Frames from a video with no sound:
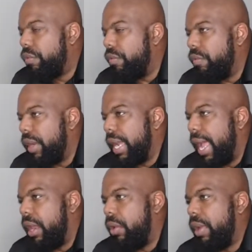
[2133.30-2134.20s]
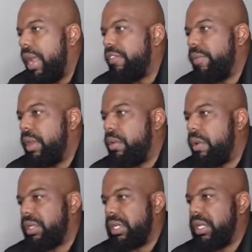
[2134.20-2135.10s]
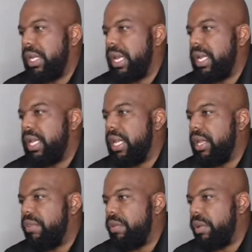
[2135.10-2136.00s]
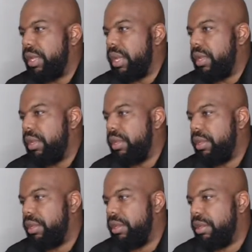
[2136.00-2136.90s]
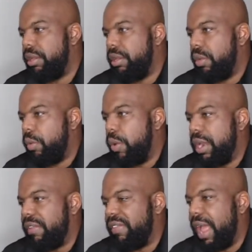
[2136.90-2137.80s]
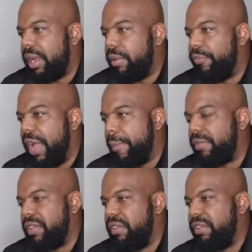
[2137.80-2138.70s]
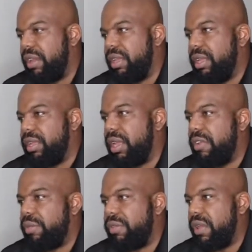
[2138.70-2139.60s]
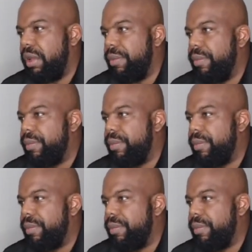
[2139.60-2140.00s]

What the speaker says: Regalo asked me a question, and I didn't get to it yet. Wendy's stock up 5%, Chili. That's what's up.